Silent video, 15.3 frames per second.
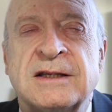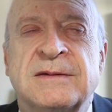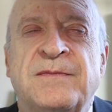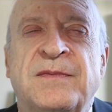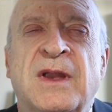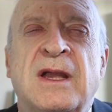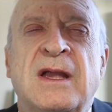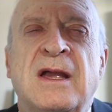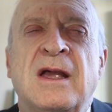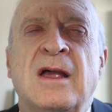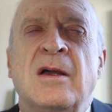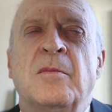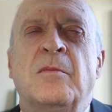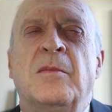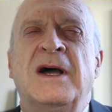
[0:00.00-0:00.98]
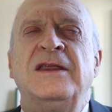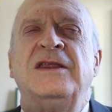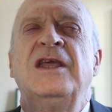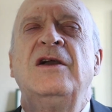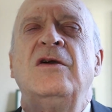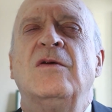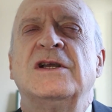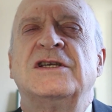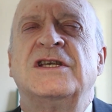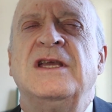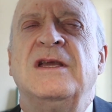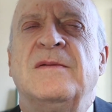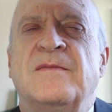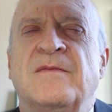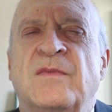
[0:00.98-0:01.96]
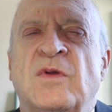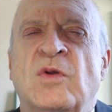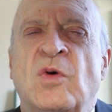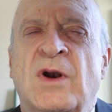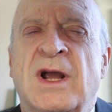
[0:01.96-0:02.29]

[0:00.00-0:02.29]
I keep them for 60 seconds,